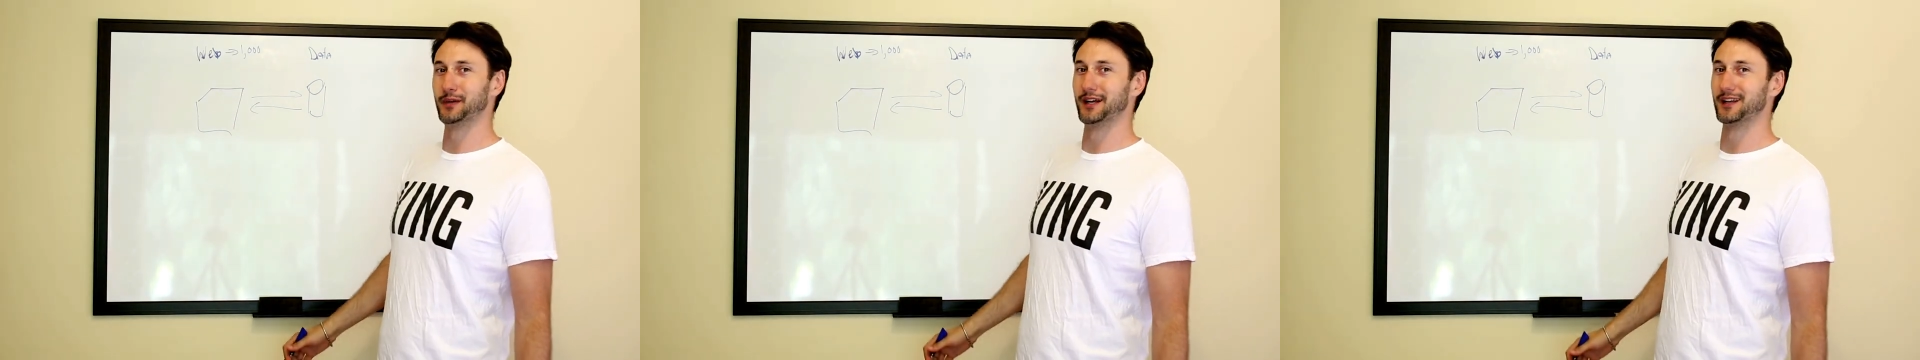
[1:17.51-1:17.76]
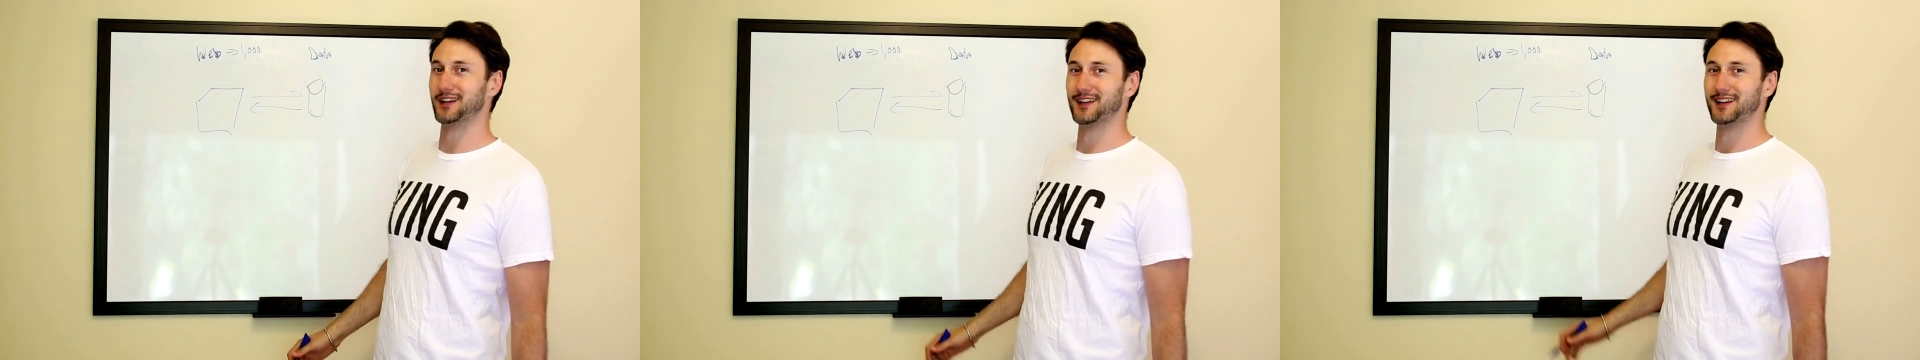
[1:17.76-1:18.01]

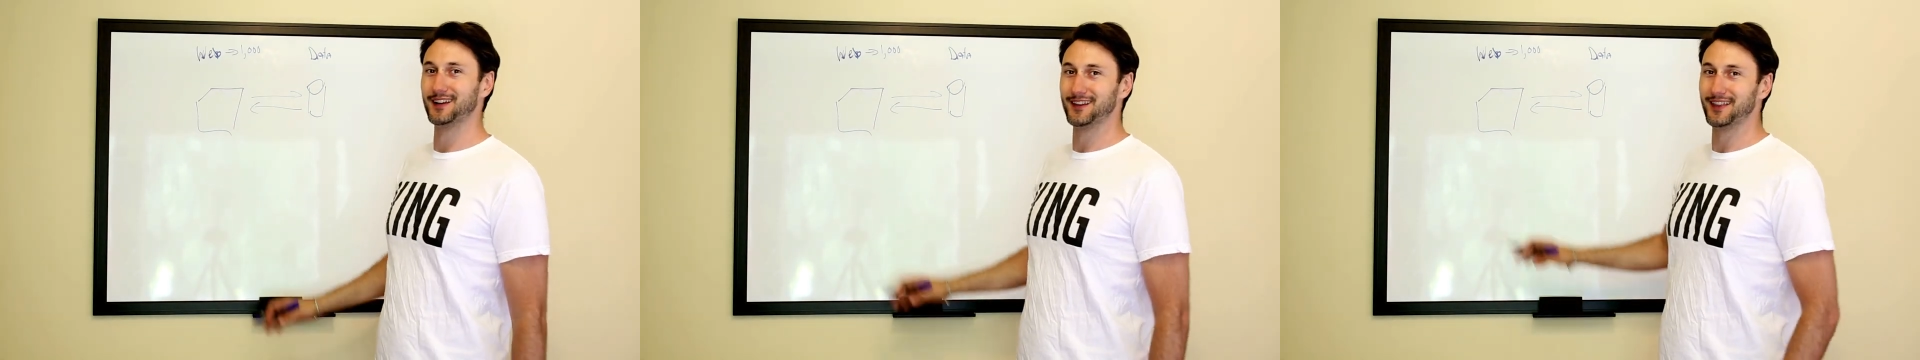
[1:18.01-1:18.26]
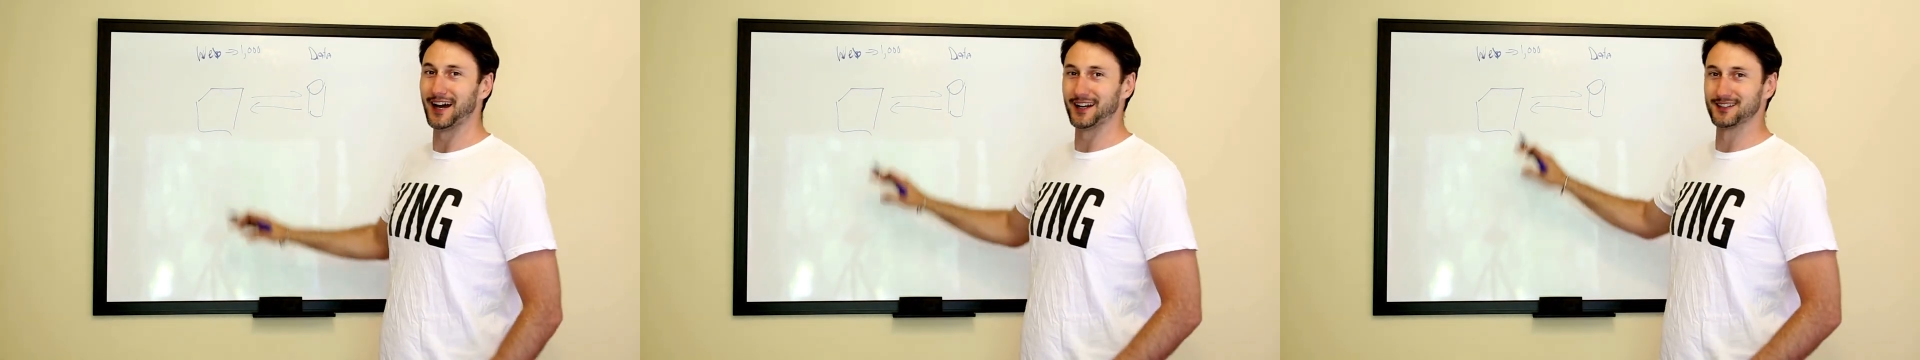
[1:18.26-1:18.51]
But
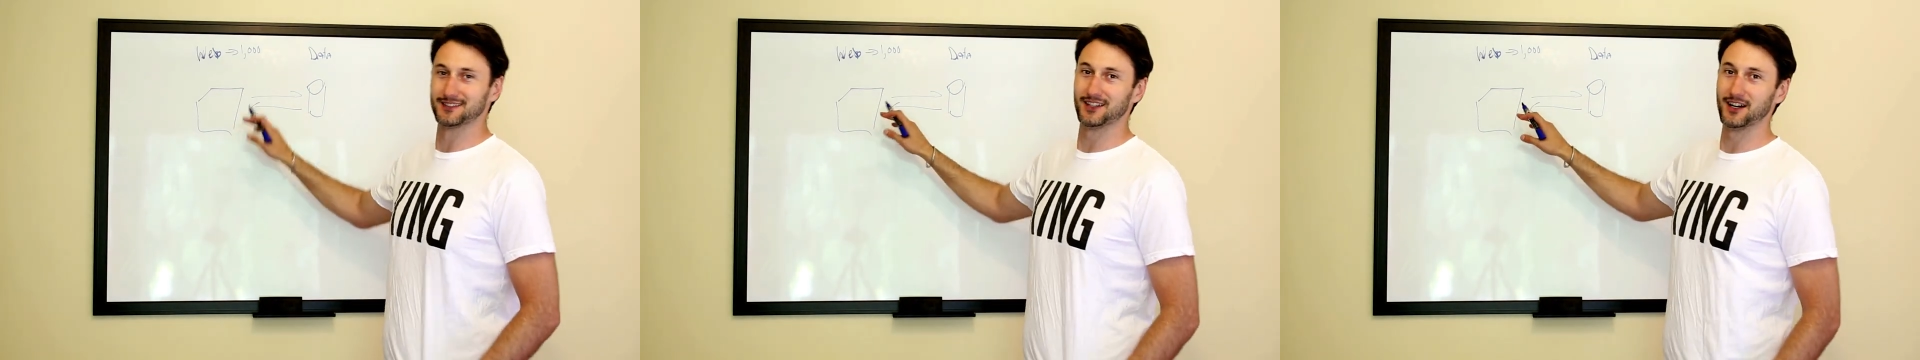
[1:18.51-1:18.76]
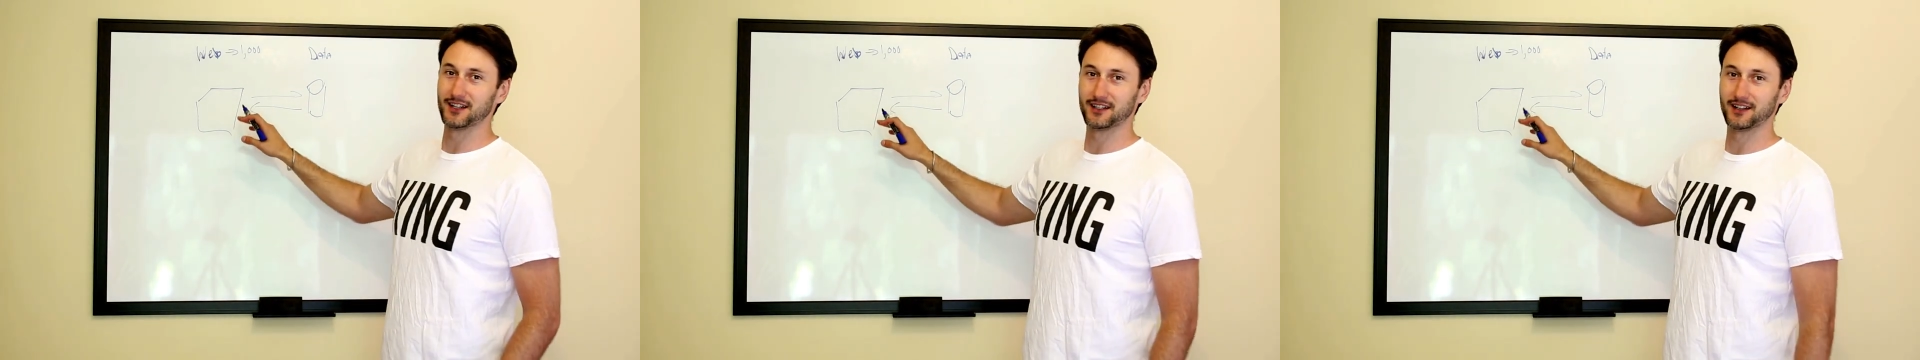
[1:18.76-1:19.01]
that is
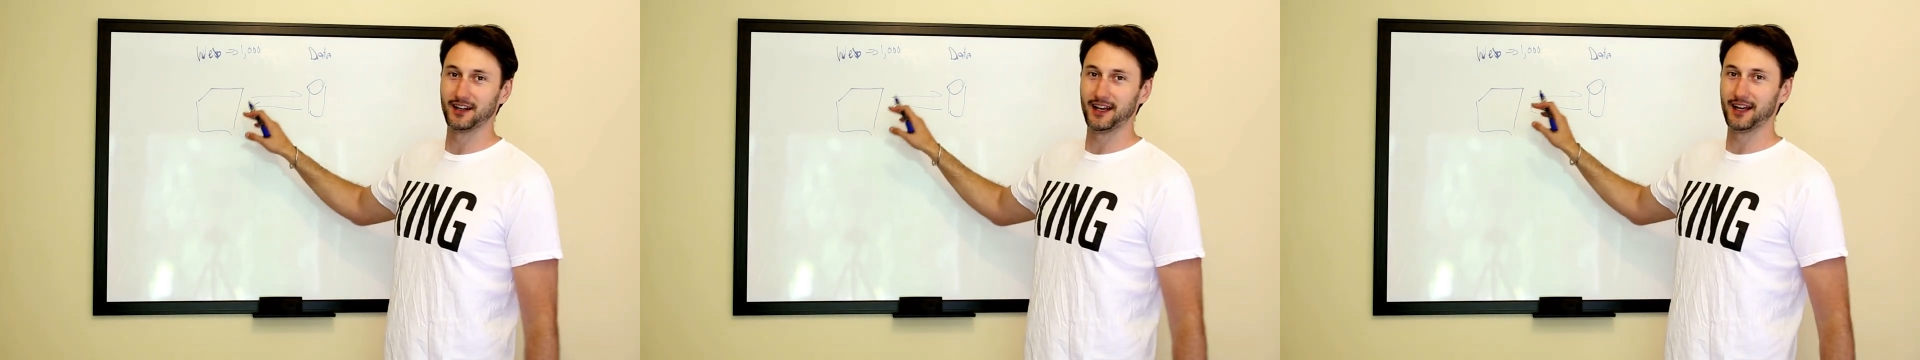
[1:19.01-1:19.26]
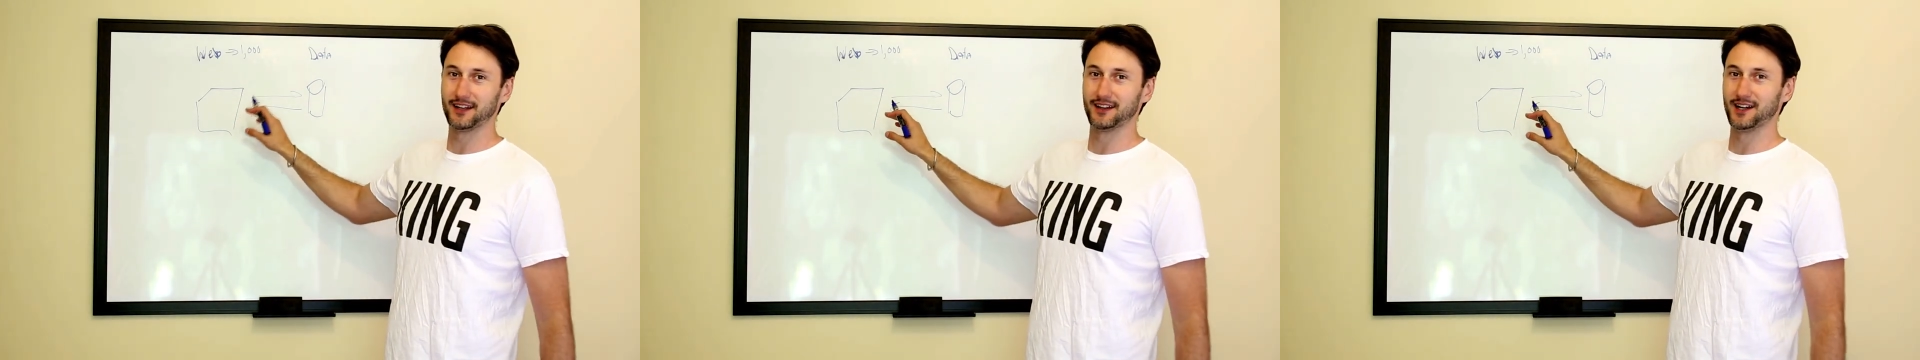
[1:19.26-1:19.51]
not going to
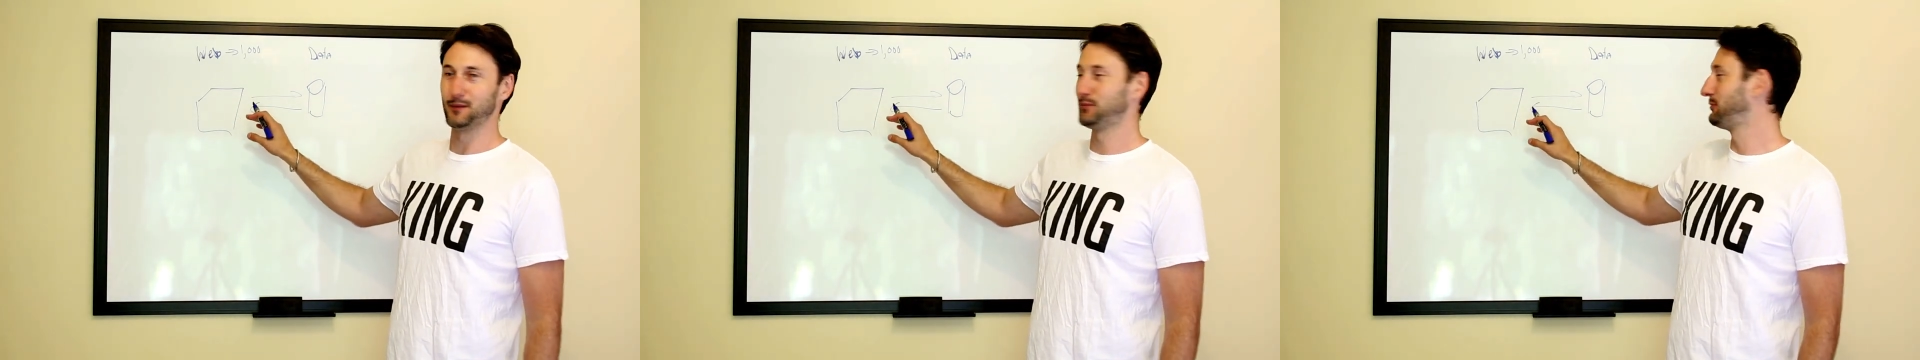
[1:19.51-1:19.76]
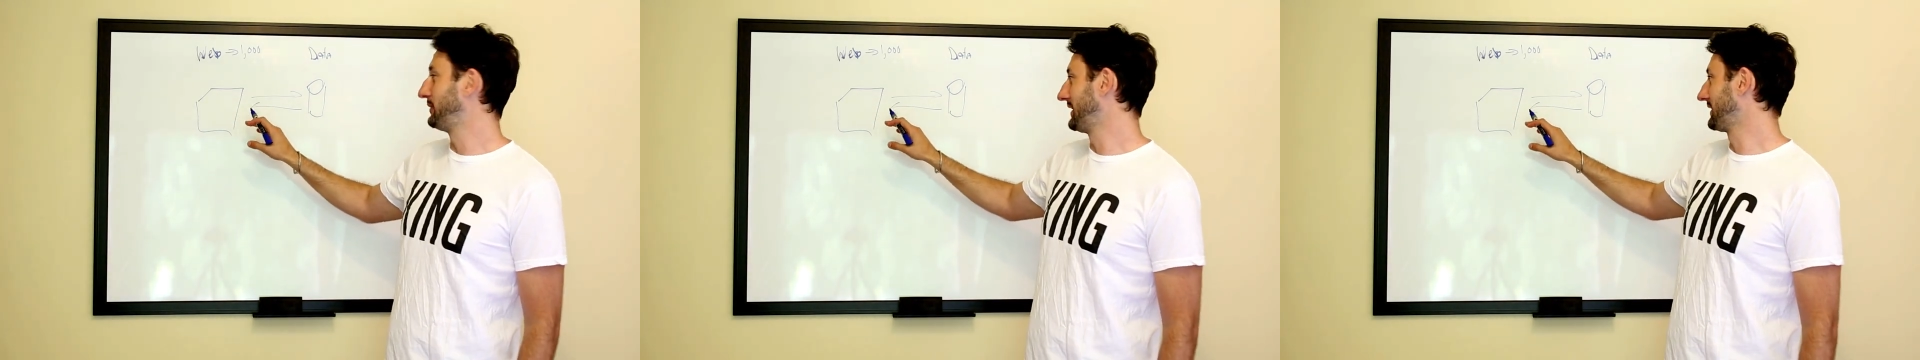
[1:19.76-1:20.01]
end
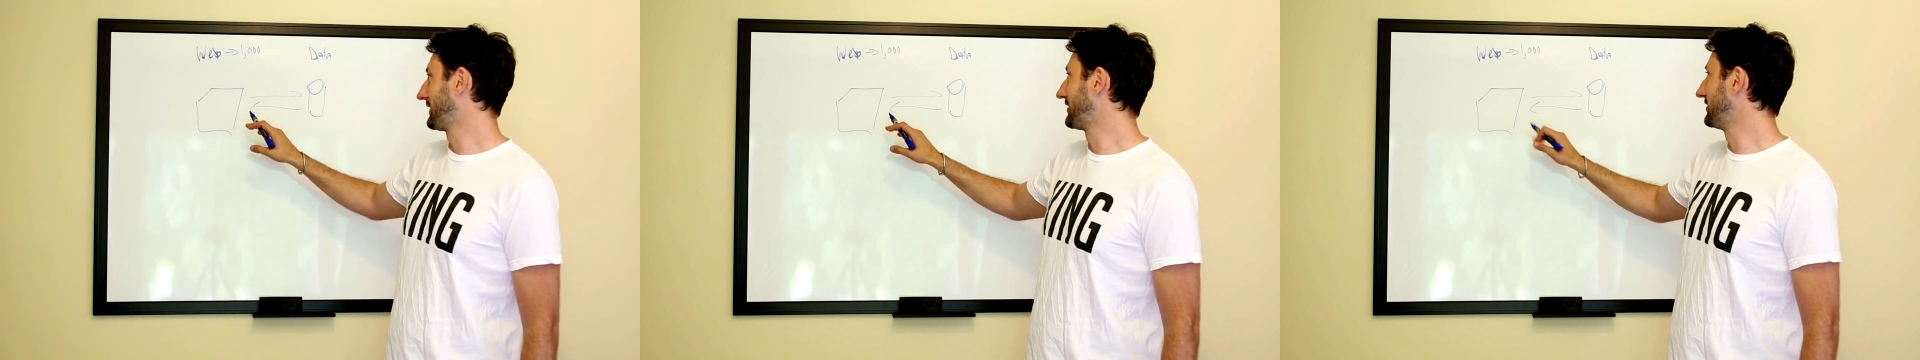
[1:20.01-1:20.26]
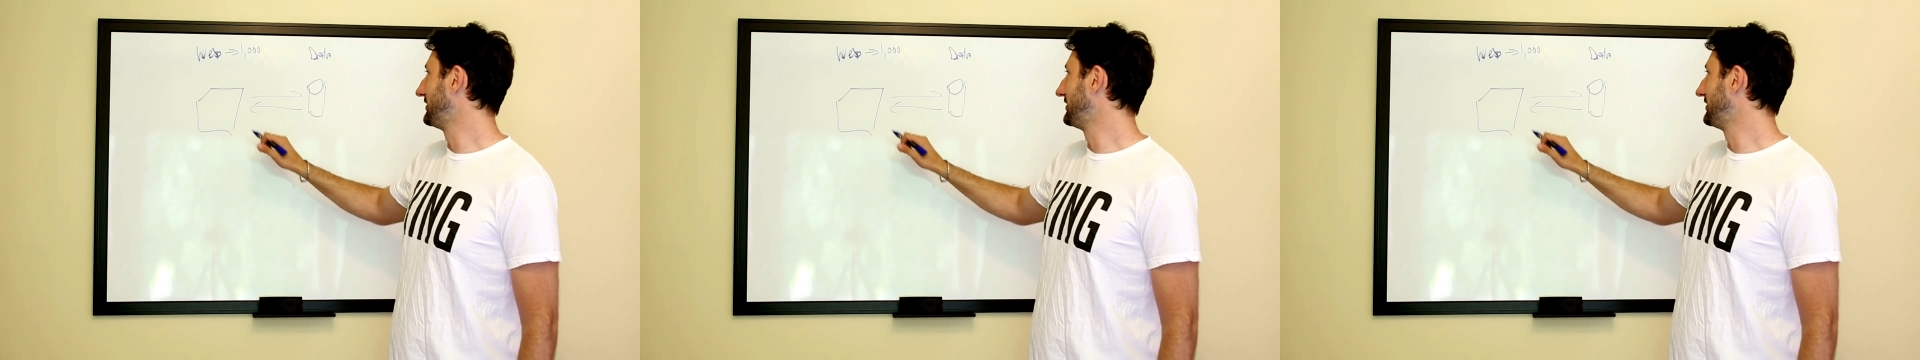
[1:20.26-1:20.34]
up being a